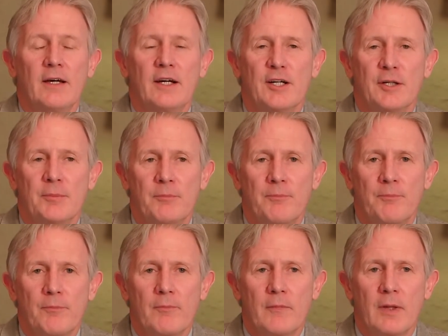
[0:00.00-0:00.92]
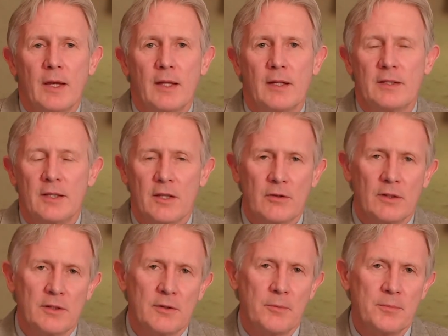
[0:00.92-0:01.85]
And at the other
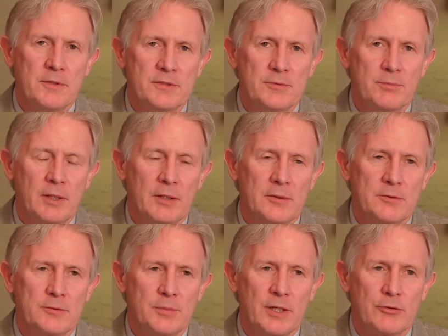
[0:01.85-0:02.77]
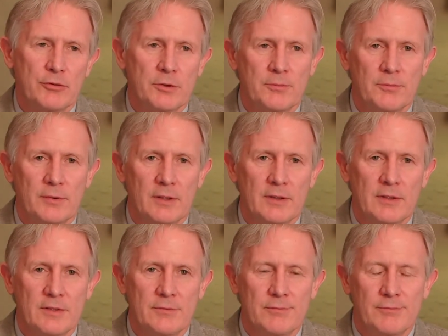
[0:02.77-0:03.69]
end of this pain spectrum, the